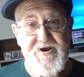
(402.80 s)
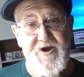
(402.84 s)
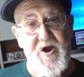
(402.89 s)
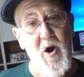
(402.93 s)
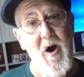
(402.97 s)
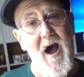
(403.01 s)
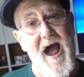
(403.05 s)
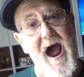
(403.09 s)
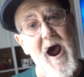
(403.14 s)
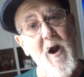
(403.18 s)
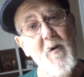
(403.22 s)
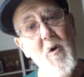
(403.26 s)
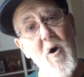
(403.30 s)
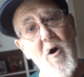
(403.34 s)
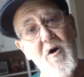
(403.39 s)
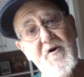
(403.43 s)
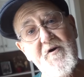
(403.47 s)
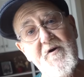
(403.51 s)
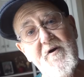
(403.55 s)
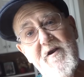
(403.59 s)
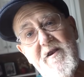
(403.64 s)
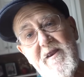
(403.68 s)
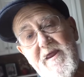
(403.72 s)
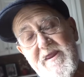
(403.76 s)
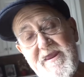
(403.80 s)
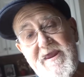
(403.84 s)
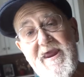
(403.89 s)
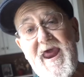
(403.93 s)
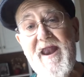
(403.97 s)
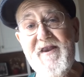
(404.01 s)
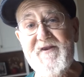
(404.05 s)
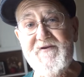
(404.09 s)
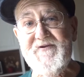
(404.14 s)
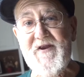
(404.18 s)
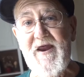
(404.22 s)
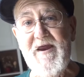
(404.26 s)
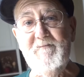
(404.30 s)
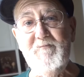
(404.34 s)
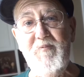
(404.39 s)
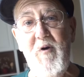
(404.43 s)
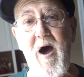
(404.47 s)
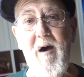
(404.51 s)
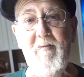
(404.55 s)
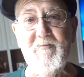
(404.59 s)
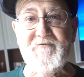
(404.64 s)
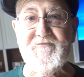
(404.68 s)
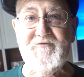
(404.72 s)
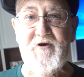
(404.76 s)
You know, Al Roker, he had the same
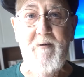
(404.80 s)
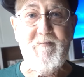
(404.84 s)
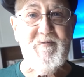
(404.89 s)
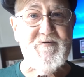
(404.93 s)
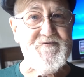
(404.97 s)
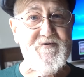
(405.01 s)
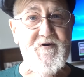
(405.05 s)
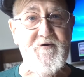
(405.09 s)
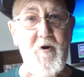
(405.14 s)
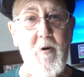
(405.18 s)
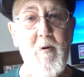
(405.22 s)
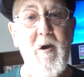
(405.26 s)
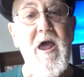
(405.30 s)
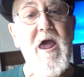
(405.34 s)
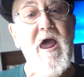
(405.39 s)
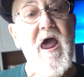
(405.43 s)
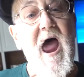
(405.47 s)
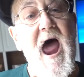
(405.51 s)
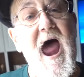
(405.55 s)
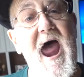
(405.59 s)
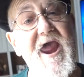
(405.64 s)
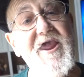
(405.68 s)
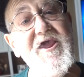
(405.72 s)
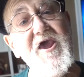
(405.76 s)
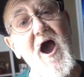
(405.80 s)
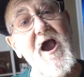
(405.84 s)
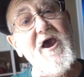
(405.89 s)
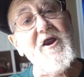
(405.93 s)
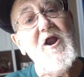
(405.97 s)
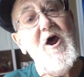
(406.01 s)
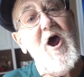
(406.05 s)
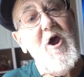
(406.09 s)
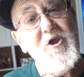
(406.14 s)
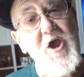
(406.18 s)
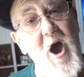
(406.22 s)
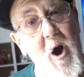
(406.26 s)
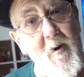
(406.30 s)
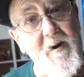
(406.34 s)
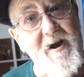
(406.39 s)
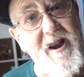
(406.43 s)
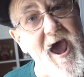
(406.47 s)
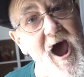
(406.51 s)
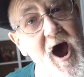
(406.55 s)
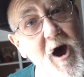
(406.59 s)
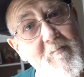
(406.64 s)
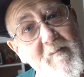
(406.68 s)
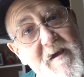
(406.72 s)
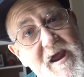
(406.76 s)
problem, dumping syndrome. Hey, youngin, y'all want to
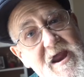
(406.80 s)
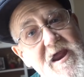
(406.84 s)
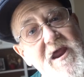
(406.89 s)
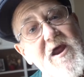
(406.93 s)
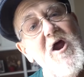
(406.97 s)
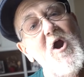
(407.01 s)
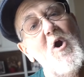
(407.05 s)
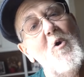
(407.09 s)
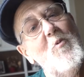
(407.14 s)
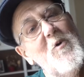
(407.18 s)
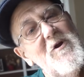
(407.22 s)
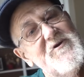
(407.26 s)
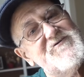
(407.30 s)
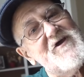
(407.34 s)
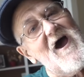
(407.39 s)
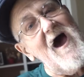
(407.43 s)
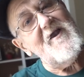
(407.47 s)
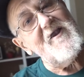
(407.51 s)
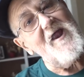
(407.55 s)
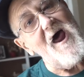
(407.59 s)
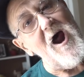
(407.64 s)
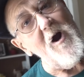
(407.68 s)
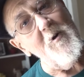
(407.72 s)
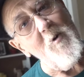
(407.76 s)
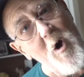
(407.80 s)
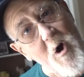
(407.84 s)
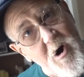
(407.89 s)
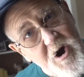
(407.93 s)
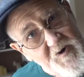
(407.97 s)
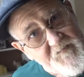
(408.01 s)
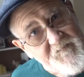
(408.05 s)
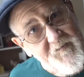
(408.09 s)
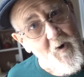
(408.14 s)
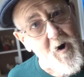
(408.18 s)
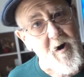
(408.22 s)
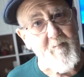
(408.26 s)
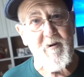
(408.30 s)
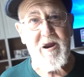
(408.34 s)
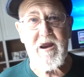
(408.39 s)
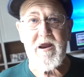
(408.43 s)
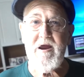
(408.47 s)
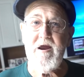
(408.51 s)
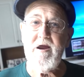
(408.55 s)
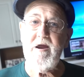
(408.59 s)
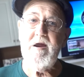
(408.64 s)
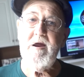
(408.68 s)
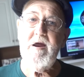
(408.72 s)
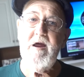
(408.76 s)
help me? Reach out to Al Roker for me.
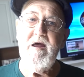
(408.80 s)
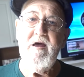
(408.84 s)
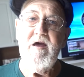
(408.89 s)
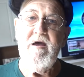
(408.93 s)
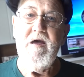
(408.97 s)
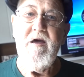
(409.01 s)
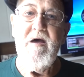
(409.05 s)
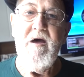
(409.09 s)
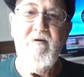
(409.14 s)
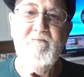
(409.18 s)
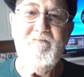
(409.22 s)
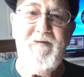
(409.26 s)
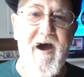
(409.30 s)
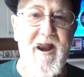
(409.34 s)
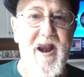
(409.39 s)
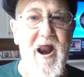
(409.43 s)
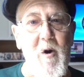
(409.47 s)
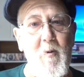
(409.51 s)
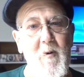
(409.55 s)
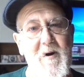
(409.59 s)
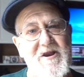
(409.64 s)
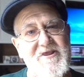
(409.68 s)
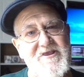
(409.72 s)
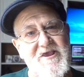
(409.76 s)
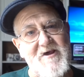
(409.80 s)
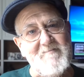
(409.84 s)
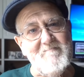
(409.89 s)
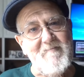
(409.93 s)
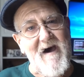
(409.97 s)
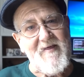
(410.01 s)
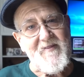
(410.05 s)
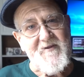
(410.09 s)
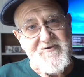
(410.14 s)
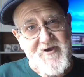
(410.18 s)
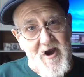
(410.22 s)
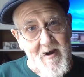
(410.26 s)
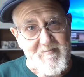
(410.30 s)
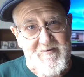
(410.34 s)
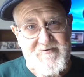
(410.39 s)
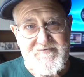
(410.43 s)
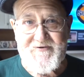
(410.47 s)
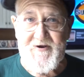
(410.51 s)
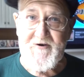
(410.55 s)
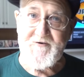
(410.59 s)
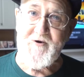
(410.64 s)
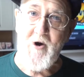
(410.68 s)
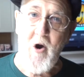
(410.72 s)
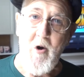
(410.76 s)
Find out what he did about the dumping
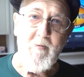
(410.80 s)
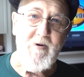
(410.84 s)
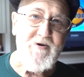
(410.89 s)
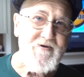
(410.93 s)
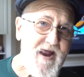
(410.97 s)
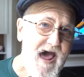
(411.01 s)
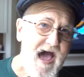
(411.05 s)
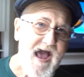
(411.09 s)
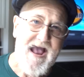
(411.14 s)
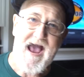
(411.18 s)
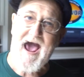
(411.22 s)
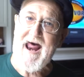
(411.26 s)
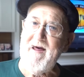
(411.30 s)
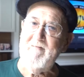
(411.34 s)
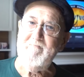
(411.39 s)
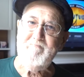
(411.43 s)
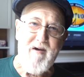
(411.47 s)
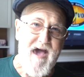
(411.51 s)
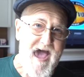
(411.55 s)
syndrome because I got it